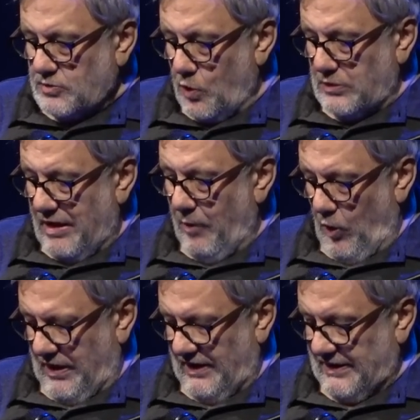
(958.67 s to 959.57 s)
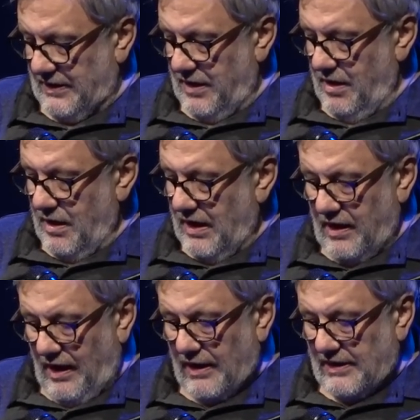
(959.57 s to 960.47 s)
True democracy
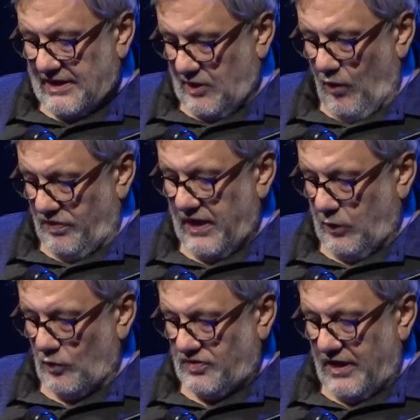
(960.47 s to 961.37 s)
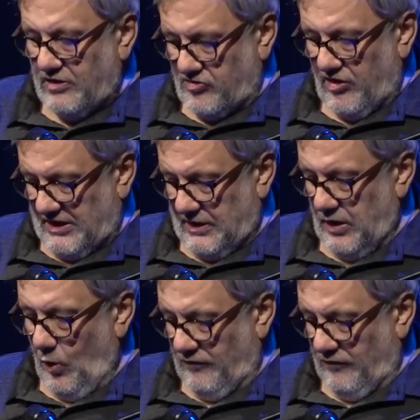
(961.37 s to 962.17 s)
relies on the contingency